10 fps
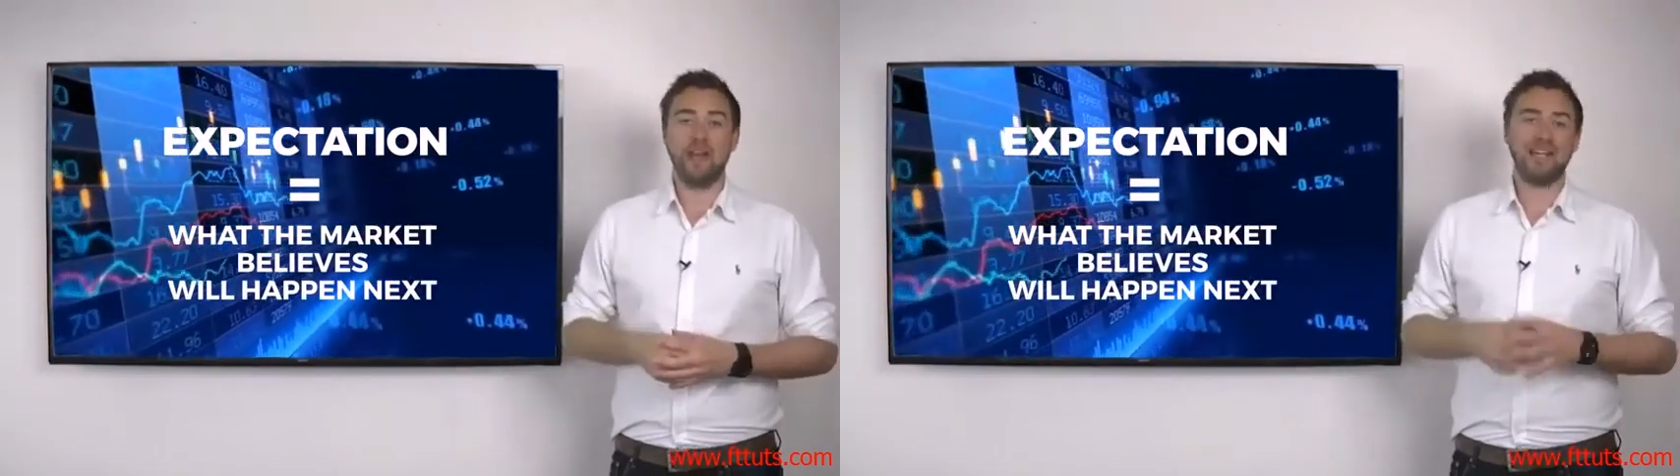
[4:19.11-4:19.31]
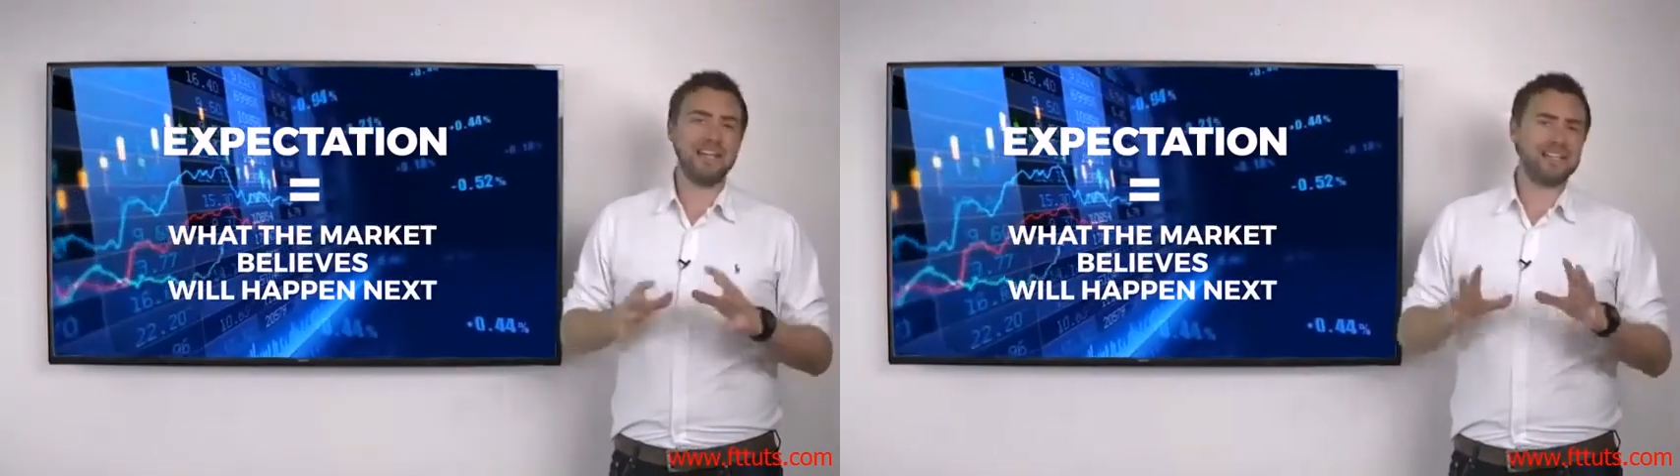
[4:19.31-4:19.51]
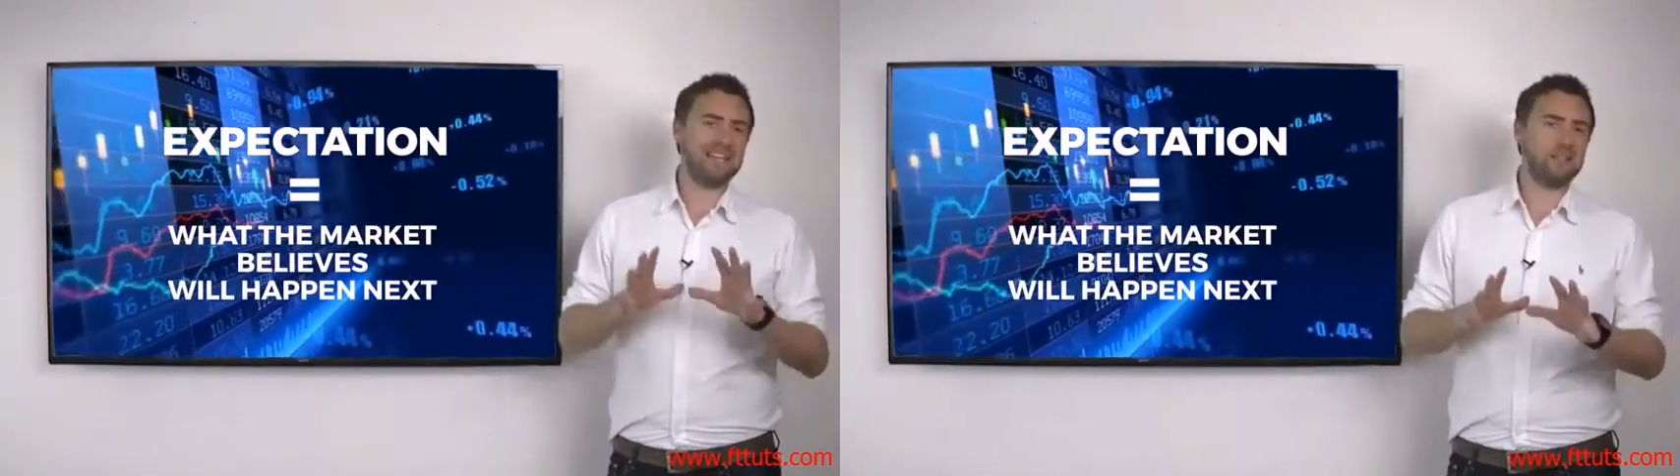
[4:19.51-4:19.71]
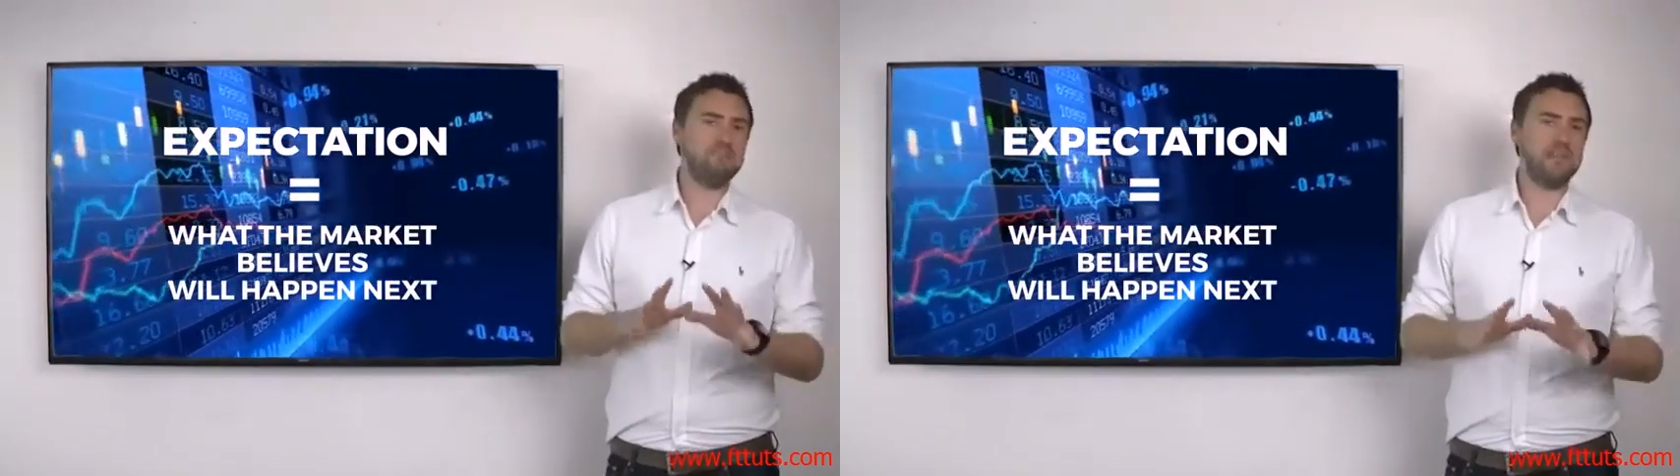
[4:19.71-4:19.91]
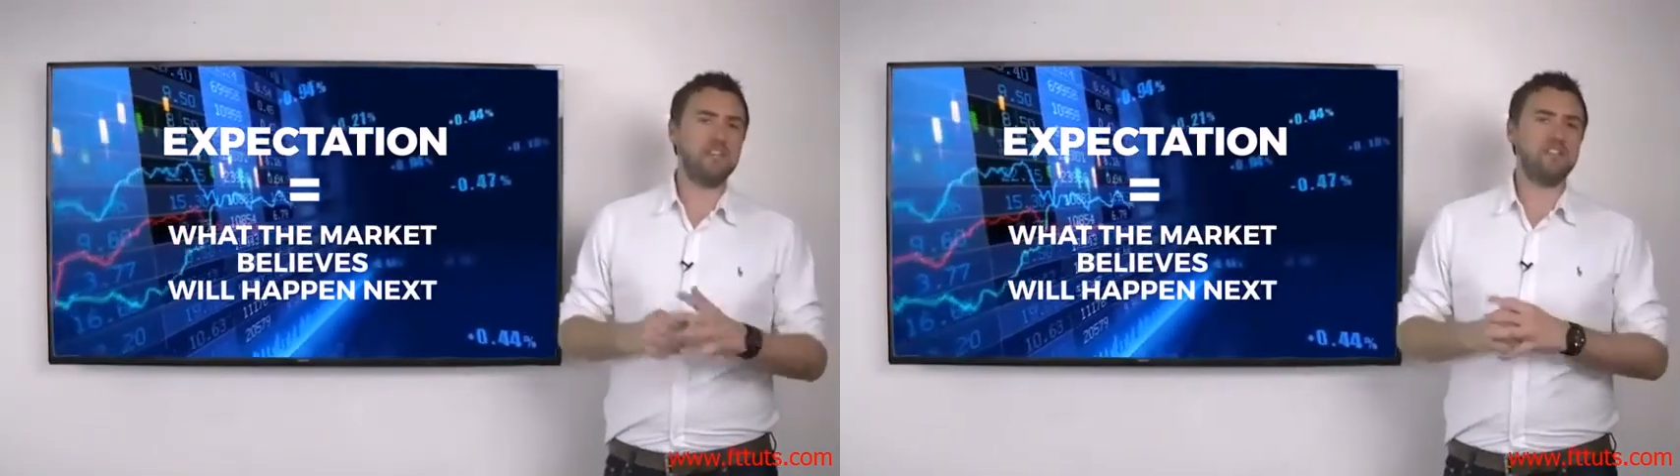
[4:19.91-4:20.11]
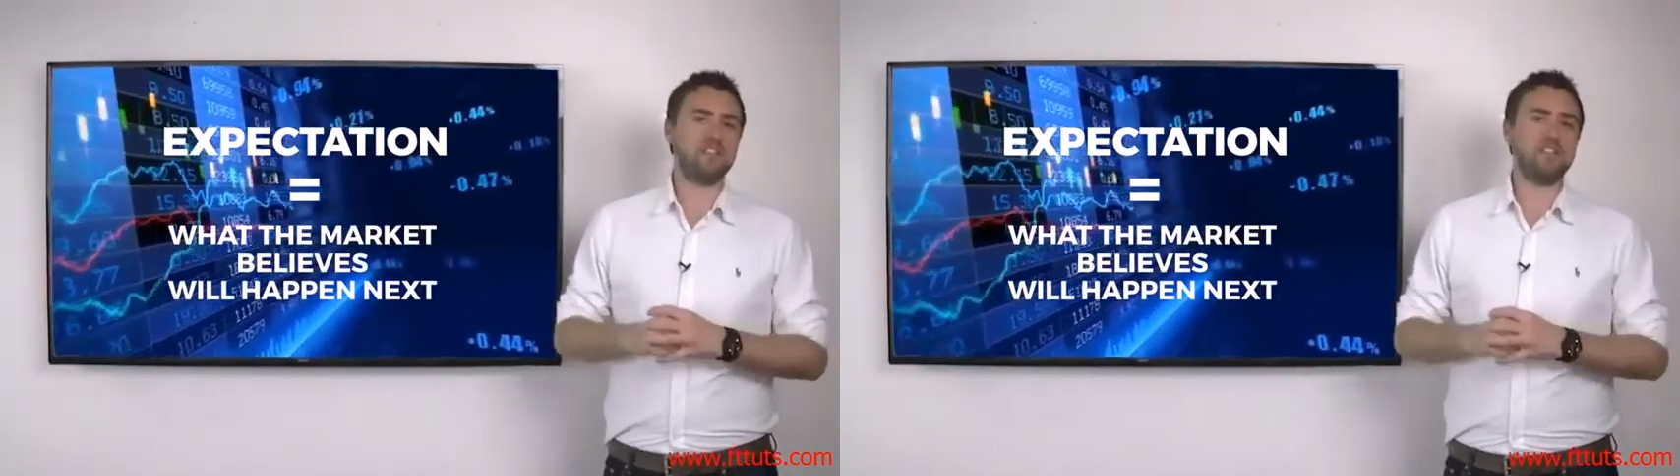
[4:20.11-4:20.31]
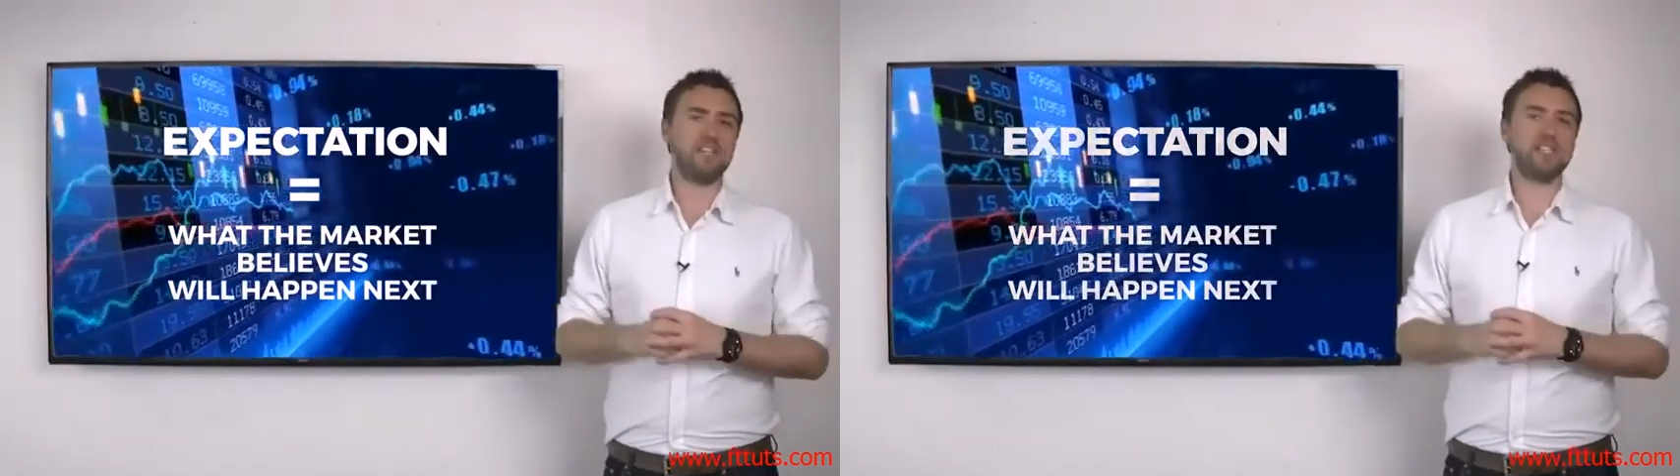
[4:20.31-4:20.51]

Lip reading: And let's take a minute to just